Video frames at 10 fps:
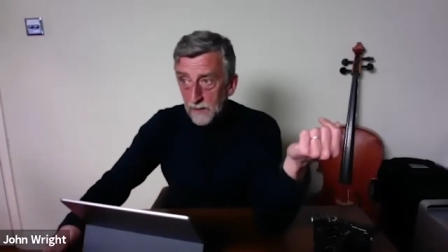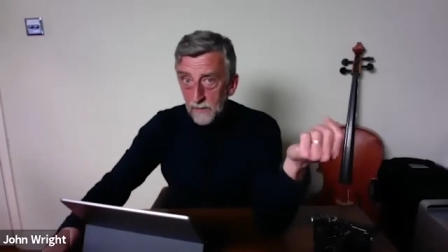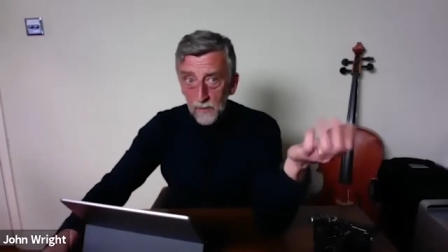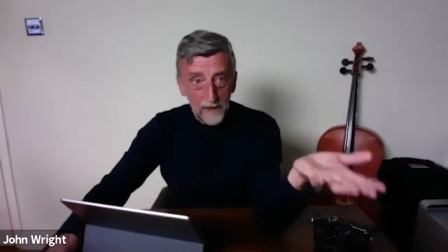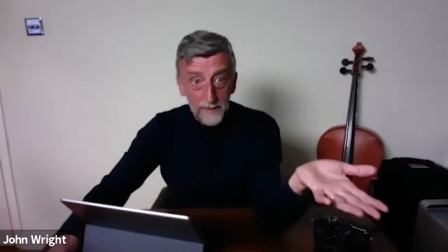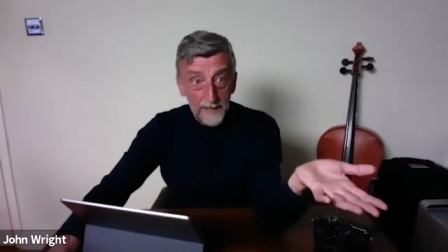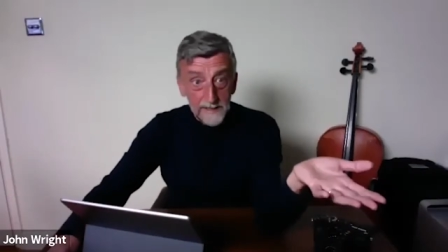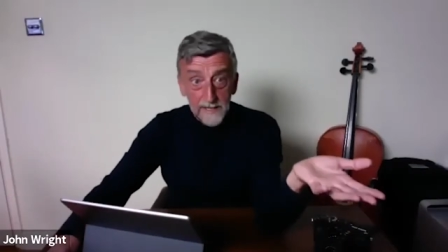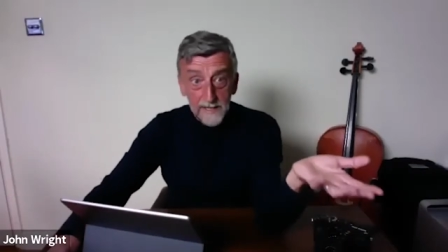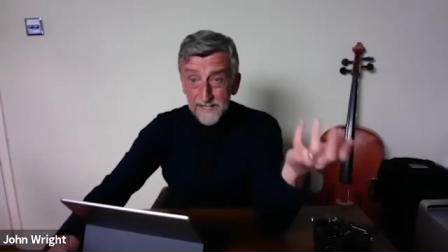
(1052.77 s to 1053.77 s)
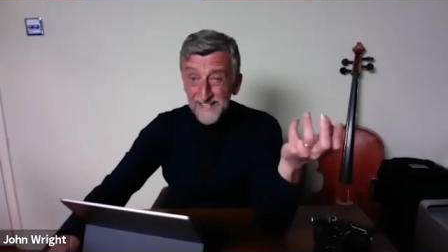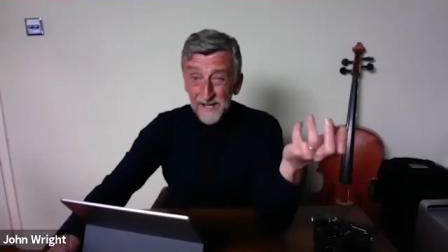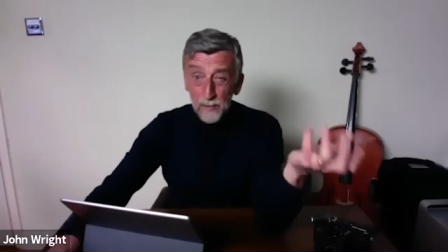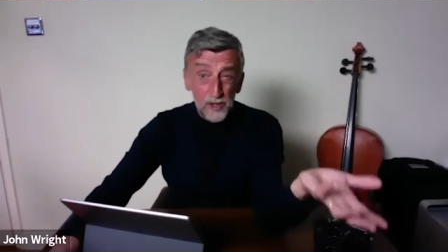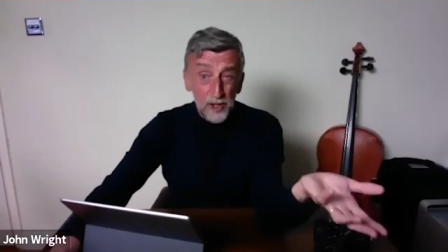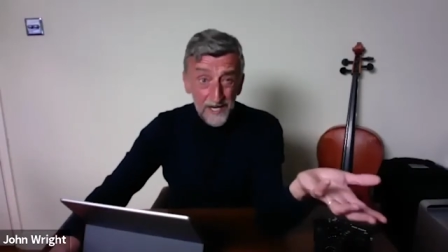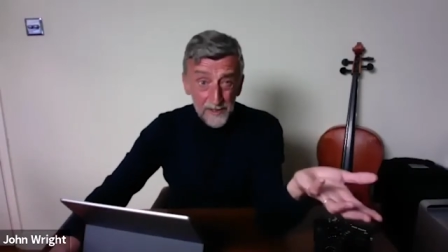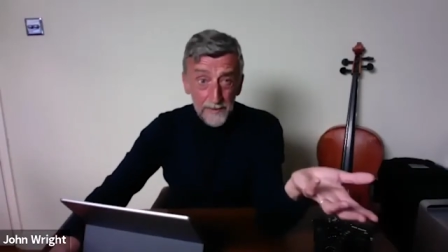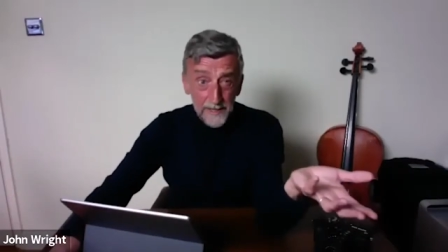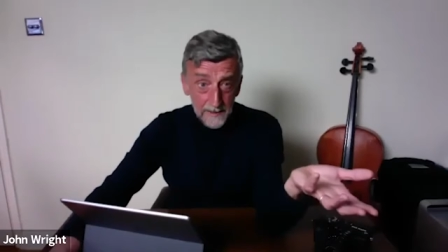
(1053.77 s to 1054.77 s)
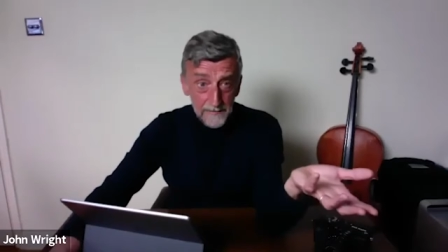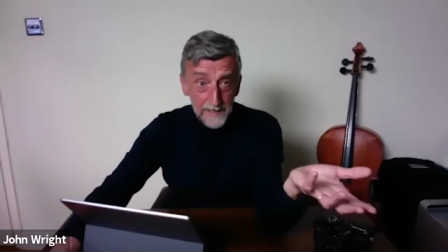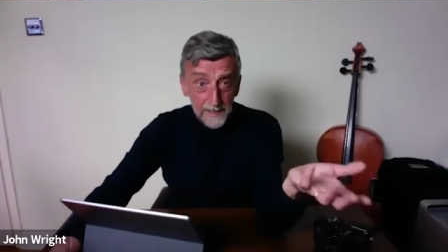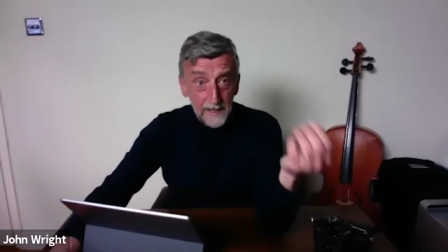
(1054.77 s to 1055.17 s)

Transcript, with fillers: one of my interns ended up with shares in my company.